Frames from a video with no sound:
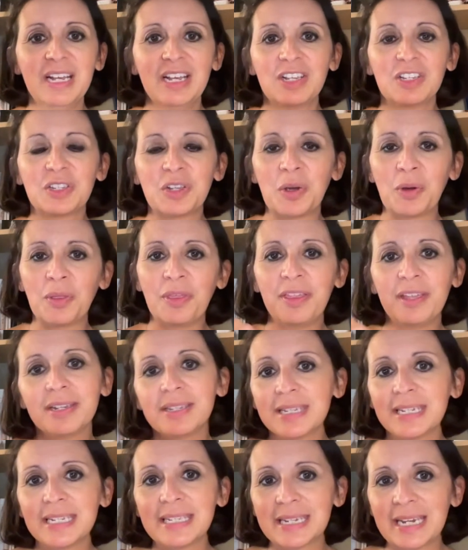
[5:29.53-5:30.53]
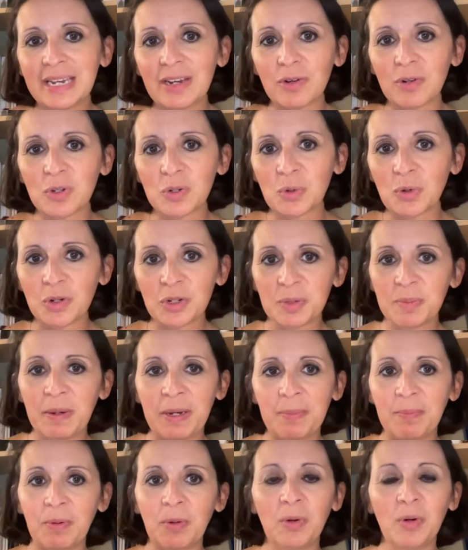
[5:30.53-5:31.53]
So, this is geared towards
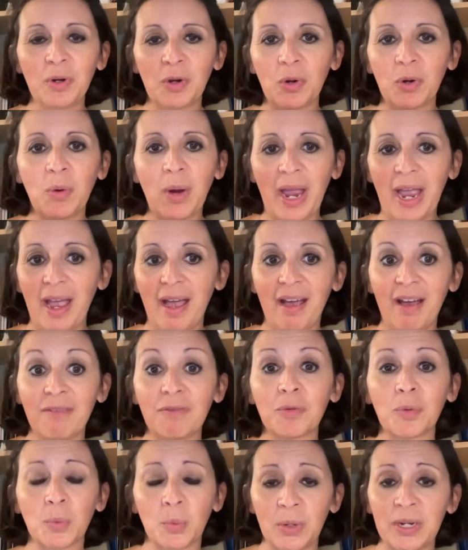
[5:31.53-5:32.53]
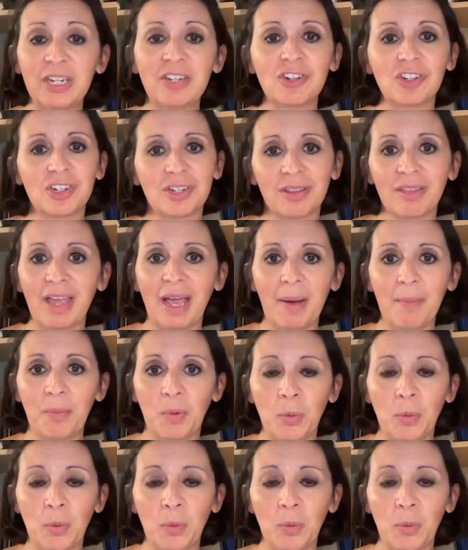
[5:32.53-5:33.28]
people who have reached that